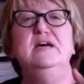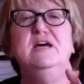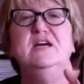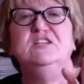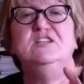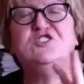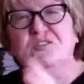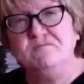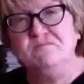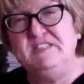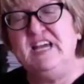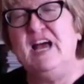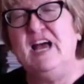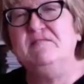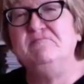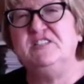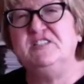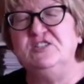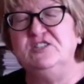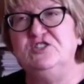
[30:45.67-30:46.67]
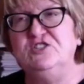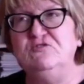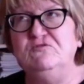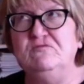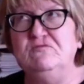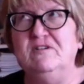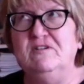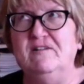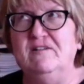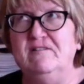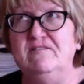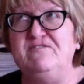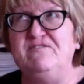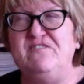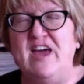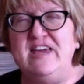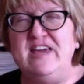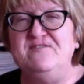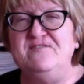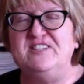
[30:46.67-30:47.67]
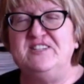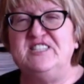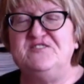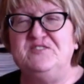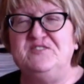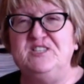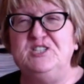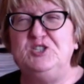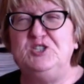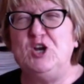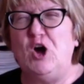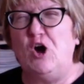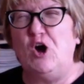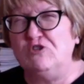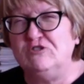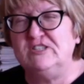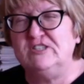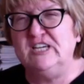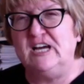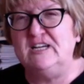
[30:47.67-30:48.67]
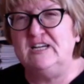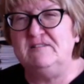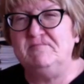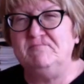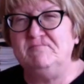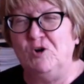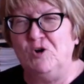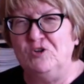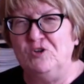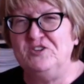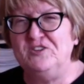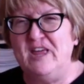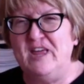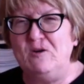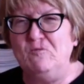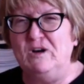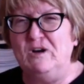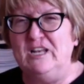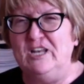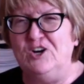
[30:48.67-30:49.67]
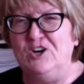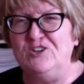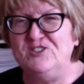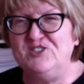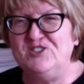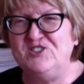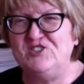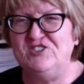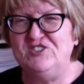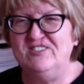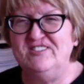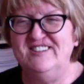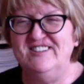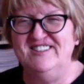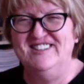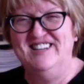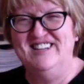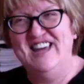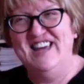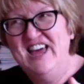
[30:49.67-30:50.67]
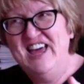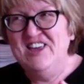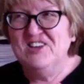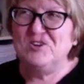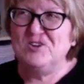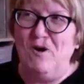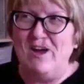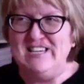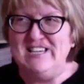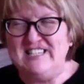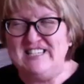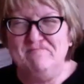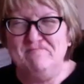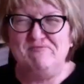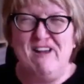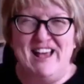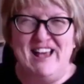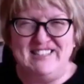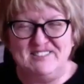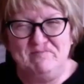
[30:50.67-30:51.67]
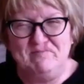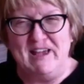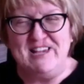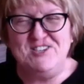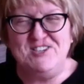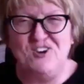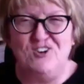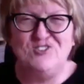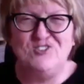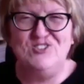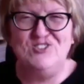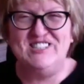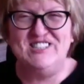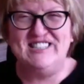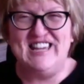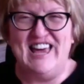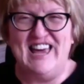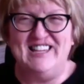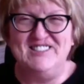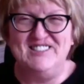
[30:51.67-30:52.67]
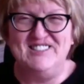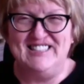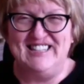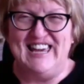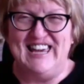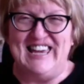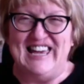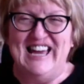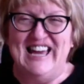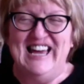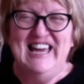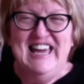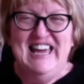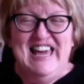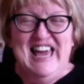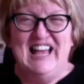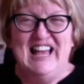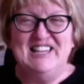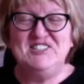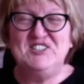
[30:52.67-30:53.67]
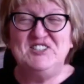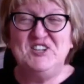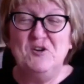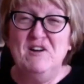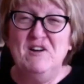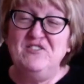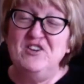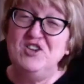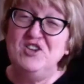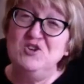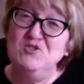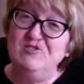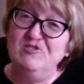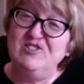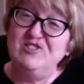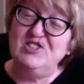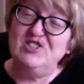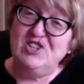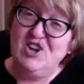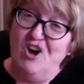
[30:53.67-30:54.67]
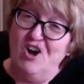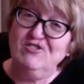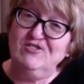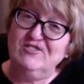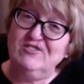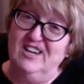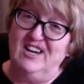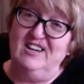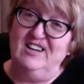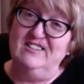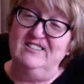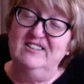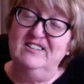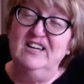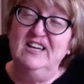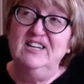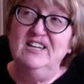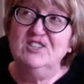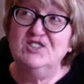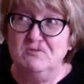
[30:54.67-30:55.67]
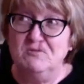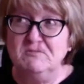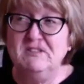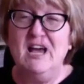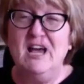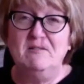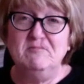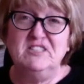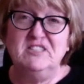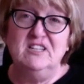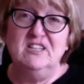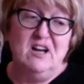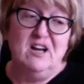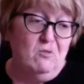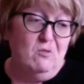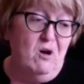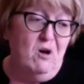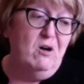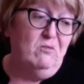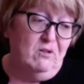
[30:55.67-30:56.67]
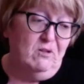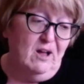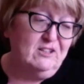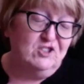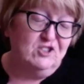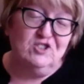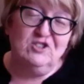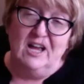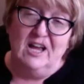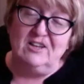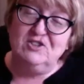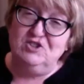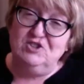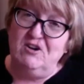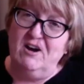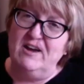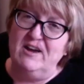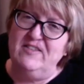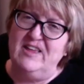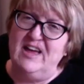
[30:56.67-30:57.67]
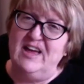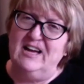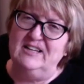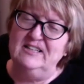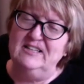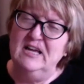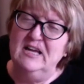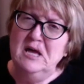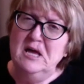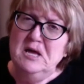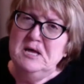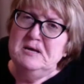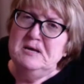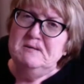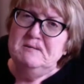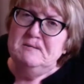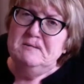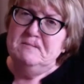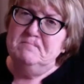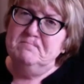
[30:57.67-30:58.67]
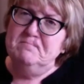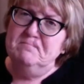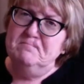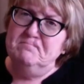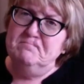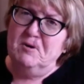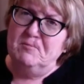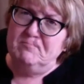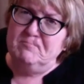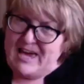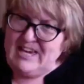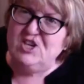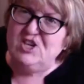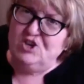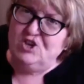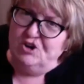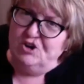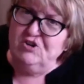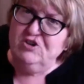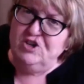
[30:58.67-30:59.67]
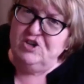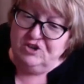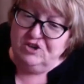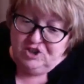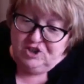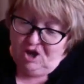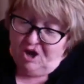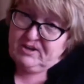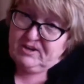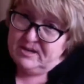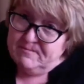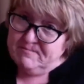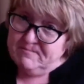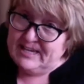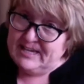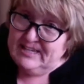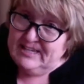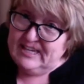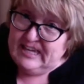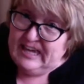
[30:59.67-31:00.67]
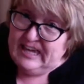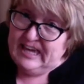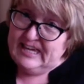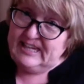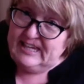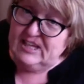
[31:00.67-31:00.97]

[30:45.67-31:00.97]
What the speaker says: Sometimes they'll do favors for the doctor more than they will us. Quite impressed by doctors, the elderly. And so if you use the doctor, sometimes they'll go, oh, well, I'll try that. But make sure you're documenting it,